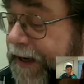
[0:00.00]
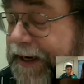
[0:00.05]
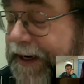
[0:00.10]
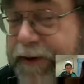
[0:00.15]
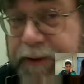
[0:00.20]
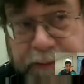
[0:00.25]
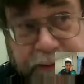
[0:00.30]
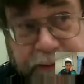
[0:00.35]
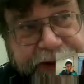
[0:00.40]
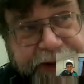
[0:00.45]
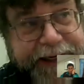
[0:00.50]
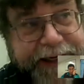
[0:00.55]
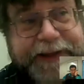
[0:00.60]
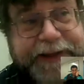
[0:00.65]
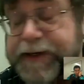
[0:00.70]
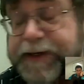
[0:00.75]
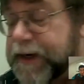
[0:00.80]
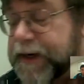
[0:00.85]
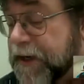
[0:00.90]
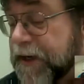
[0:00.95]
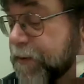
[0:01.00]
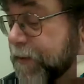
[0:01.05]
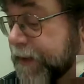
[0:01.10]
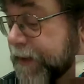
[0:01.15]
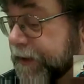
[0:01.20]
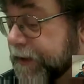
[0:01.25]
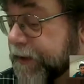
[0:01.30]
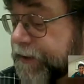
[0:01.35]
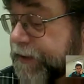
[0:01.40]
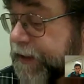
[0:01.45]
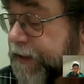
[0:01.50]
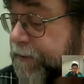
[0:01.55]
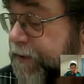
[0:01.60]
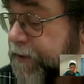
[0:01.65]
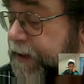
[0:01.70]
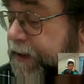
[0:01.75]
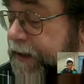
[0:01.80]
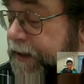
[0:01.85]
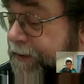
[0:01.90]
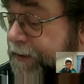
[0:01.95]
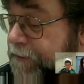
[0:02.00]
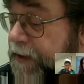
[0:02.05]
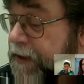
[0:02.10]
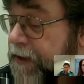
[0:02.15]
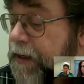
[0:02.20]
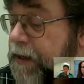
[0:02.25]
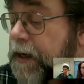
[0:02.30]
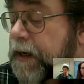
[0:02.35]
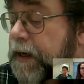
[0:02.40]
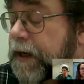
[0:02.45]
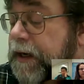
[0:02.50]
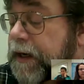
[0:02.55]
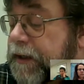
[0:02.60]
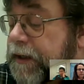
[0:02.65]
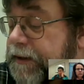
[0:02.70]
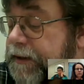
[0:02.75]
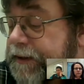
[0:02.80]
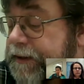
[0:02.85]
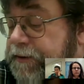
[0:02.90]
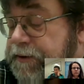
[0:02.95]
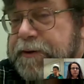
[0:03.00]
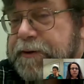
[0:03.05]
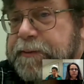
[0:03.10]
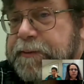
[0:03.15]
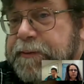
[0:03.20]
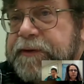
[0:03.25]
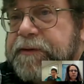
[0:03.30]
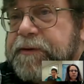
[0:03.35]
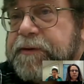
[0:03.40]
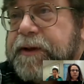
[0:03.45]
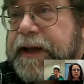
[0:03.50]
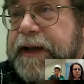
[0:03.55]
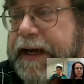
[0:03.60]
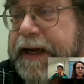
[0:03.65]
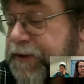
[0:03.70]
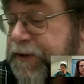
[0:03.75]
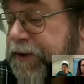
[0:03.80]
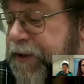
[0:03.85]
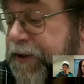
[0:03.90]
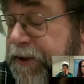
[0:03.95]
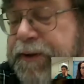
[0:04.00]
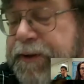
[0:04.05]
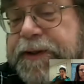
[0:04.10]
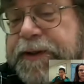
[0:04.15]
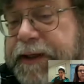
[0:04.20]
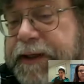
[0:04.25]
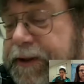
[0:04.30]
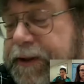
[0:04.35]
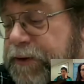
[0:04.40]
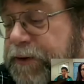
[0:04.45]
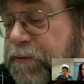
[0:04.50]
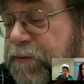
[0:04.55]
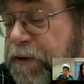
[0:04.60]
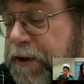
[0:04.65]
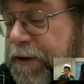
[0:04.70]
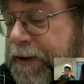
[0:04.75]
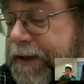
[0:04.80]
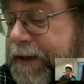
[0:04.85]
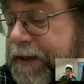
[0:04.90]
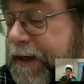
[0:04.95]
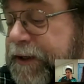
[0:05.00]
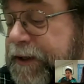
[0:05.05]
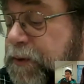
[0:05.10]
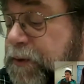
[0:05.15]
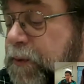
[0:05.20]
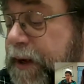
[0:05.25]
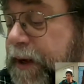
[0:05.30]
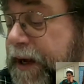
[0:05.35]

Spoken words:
and seeing the document at the same time. In terms of class use, it's a really nice